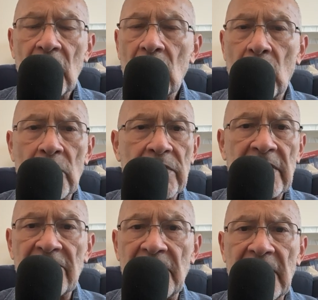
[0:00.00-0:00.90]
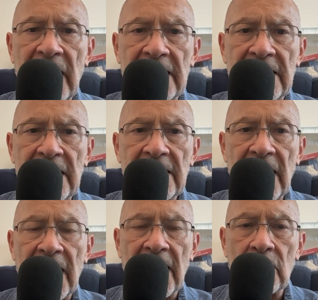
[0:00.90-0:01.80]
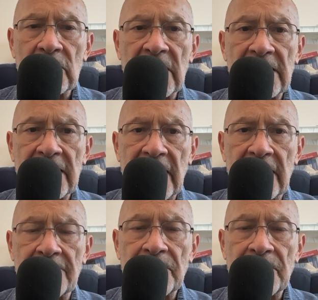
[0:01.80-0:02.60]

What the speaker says: wouldn't have been authenticated,